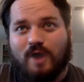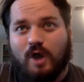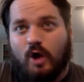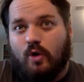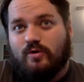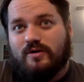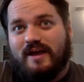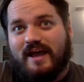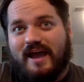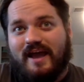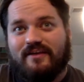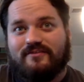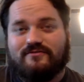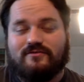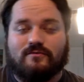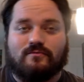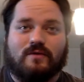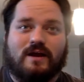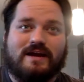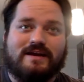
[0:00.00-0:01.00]
Oda has
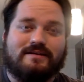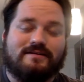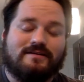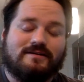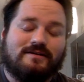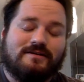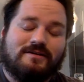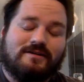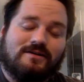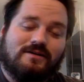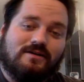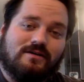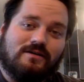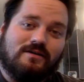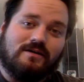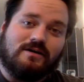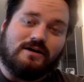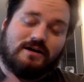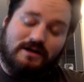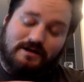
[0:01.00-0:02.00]
to write
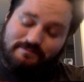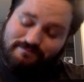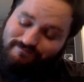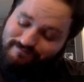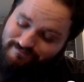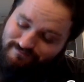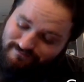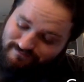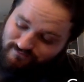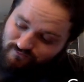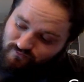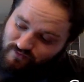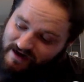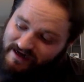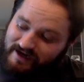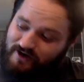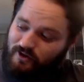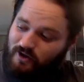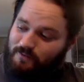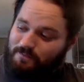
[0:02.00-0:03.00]
on a
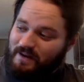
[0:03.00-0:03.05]
regular